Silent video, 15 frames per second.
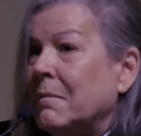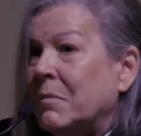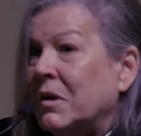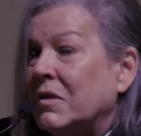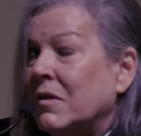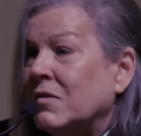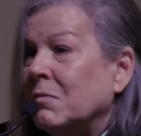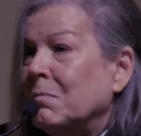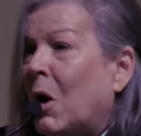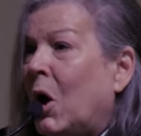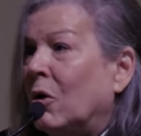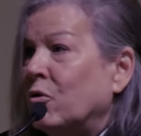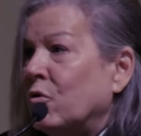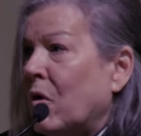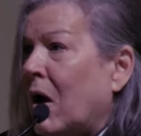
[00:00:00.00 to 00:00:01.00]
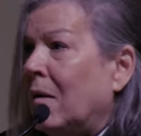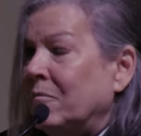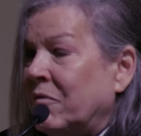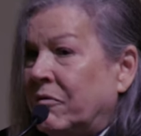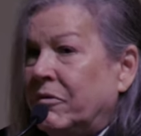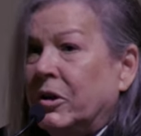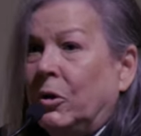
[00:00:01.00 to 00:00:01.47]
but the small
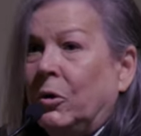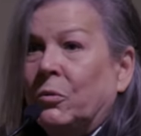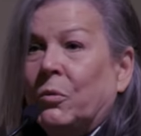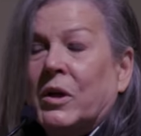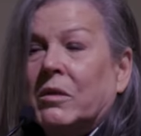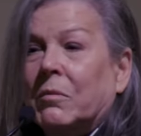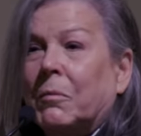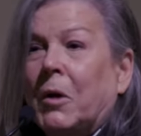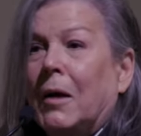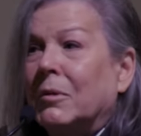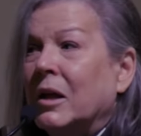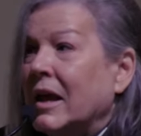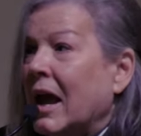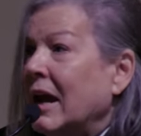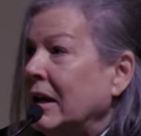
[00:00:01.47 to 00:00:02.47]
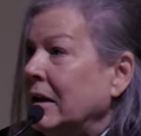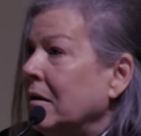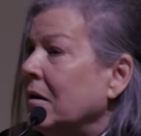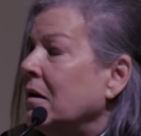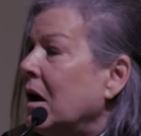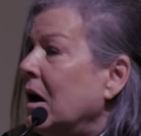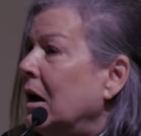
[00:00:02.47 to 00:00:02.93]
drum filled with probably
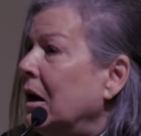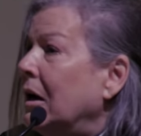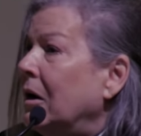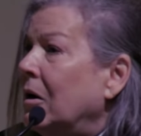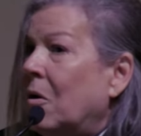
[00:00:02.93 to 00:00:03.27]
eight uh,